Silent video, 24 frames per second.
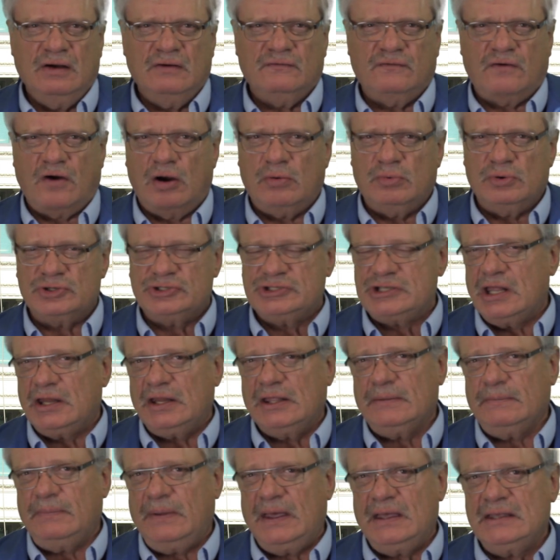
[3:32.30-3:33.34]
farmer
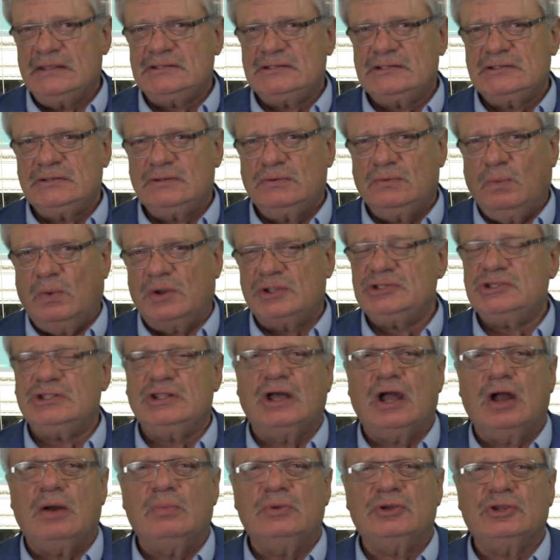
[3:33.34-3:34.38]
selling pace, what's
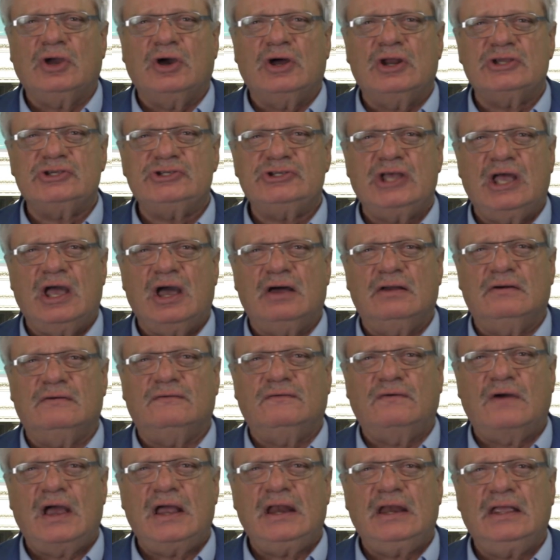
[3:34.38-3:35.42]
the government going to say on
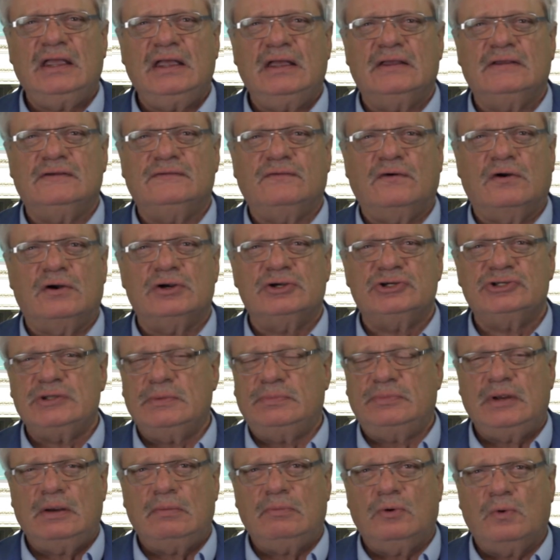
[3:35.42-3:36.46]
Friday as far as
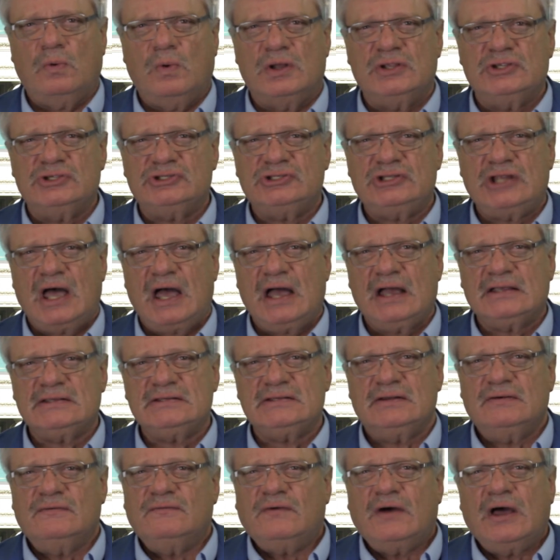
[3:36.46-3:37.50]
September 1
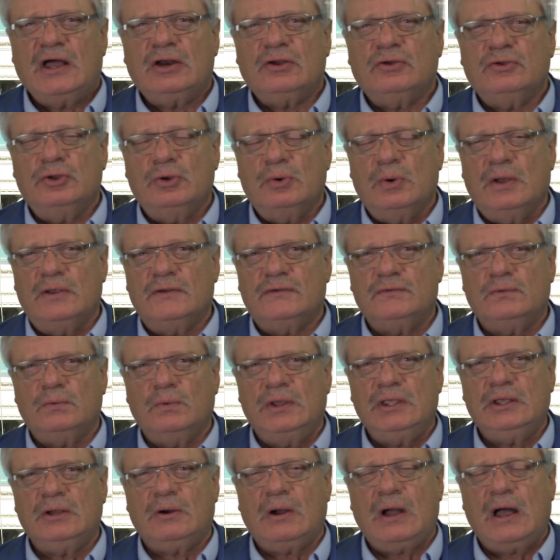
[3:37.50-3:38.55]
stocks and final U.S.
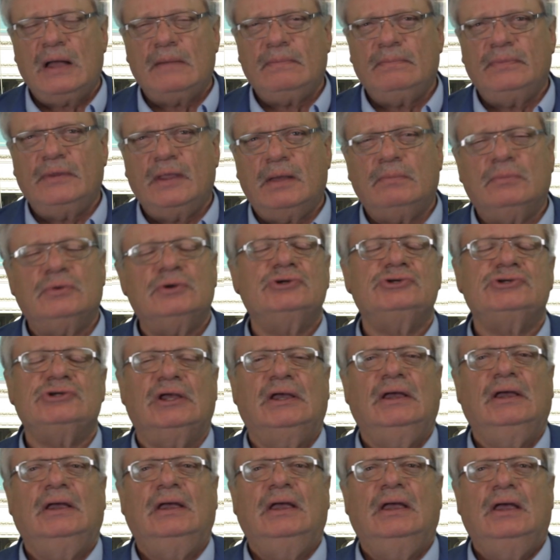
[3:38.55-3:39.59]
wheat crop numbers,
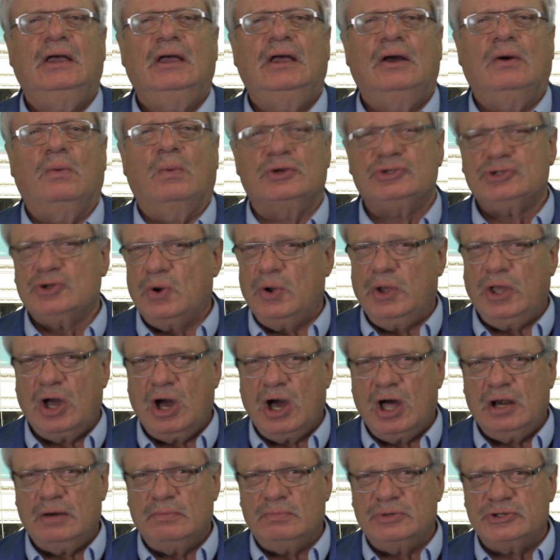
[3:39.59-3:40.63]
what's going
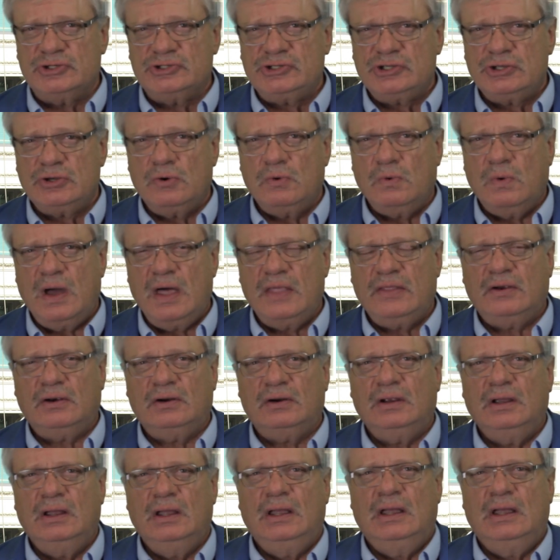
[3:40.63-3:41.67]
on in Brazil weather,